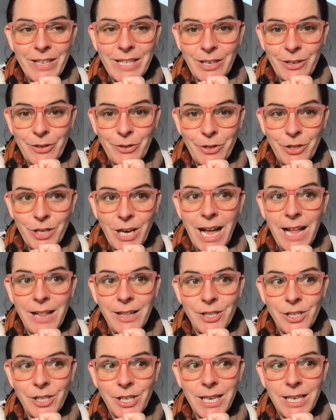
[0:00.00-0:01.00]
physical
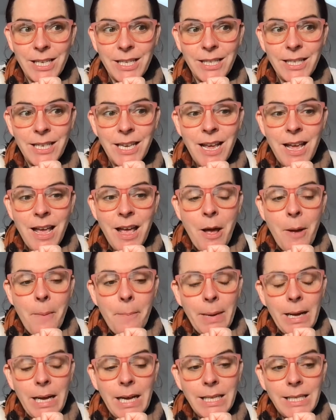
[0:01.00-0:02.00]
challenges,
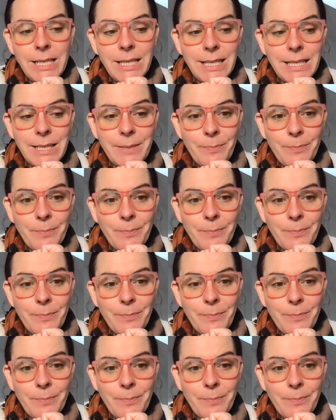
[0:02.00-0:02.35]
but